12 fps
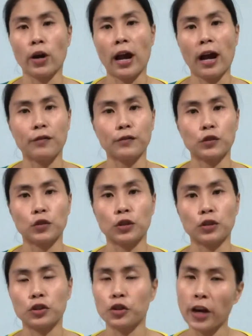
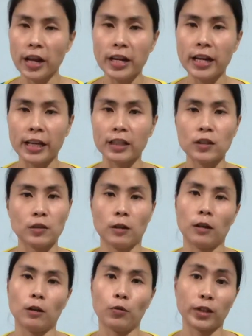after trainings,
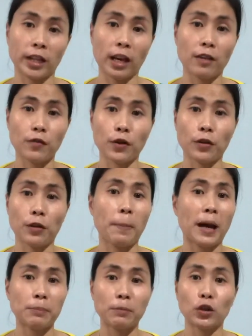whatever the
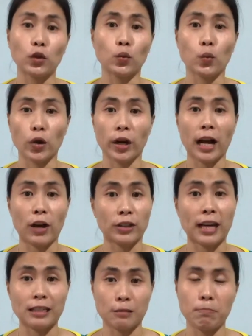badminton workout
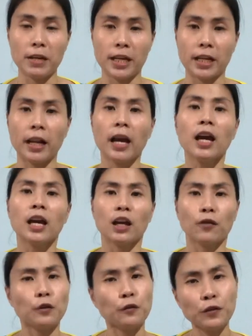has been,
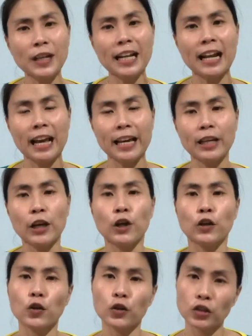if you feel like
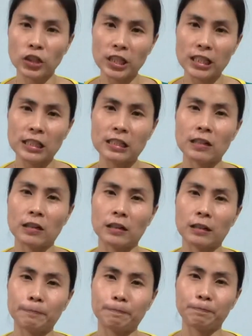your knees
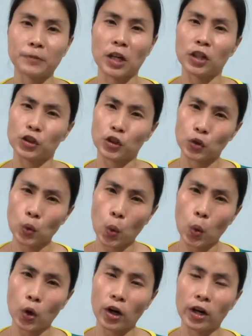are
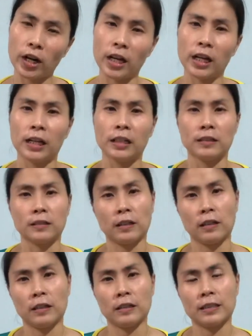sore,
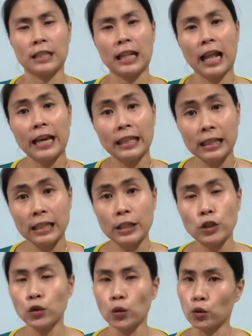slightly,
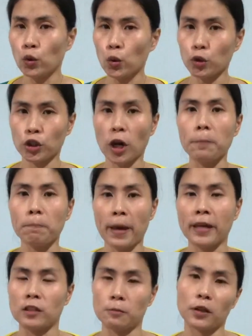you know, no sharp
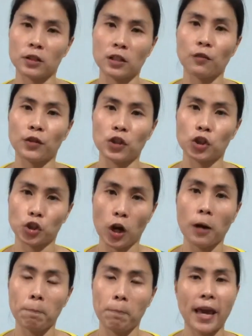pains, because if it's
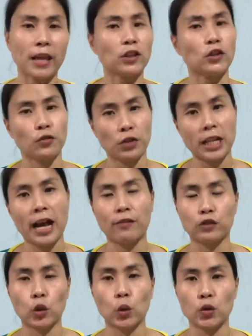sharp pain, you really
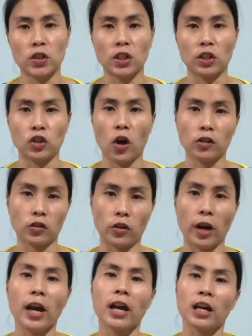have to go see a doctor.
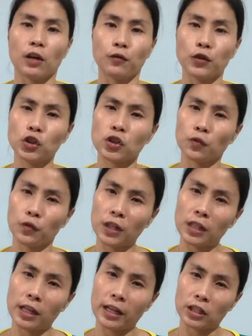If you just
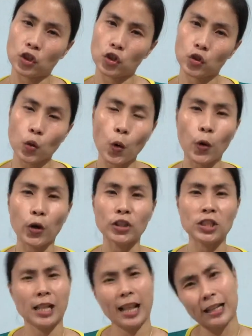feel like it's sore,
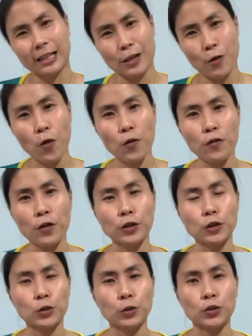slightly
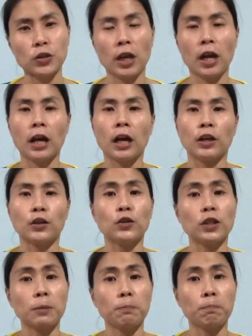overused,
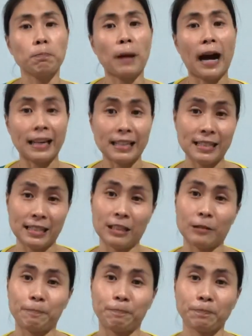you can ice
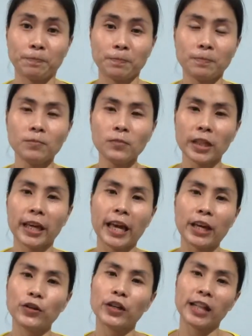it. Okay,
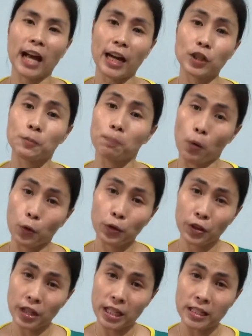you can ice
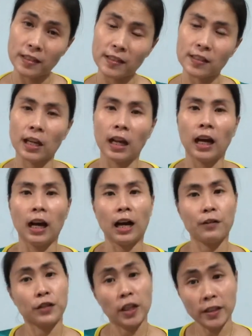both knees.
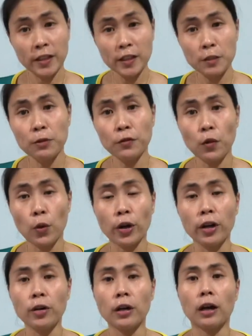I've done this
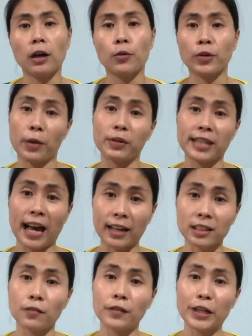before when I was
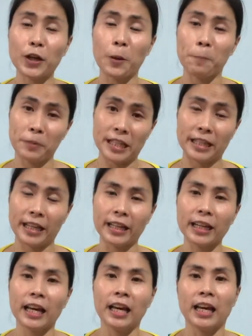actively
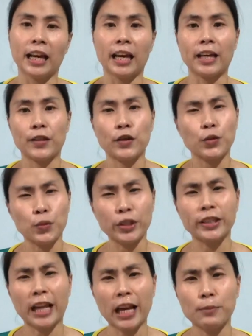competing, and there
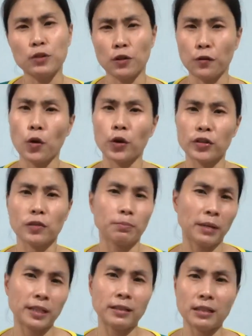were times, of course,
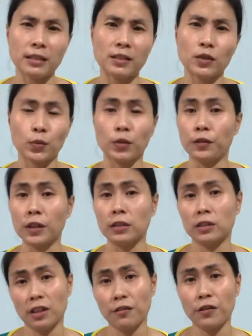my knees would feel
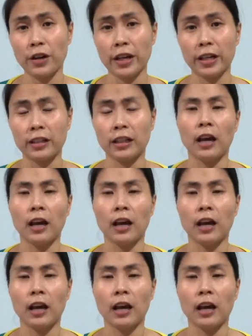different.